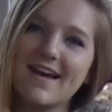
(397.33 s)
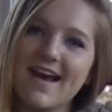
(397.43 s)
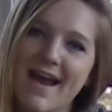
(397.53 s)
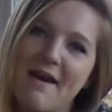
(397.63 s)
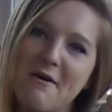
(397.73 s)

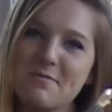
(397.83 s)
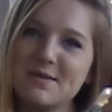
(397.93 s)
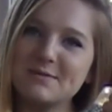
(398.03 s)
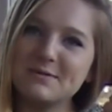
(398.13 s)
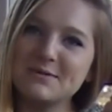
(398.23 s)
I hope
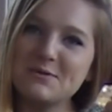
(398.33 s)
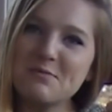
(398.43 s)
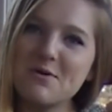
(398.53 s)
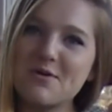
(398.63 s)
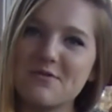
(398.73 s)
this wasn't too
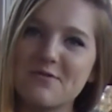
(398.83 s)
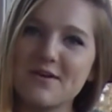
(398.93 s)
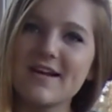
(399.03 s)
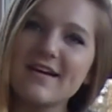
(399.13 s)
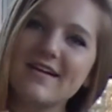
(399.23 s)
boring for
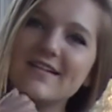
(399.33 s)
you.